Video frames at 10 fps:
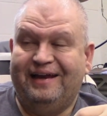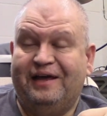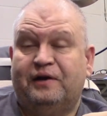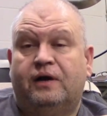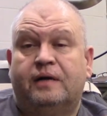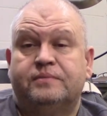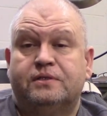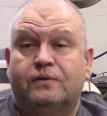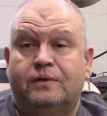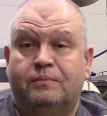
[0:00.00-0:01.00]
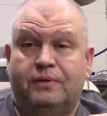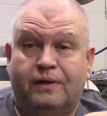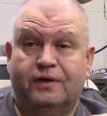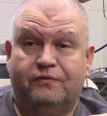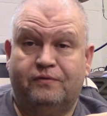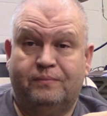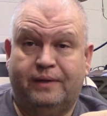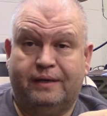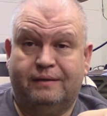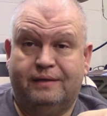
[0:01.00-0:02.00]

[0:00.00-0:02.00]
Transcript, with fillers: and I don't know. I'm so unplugged from, like,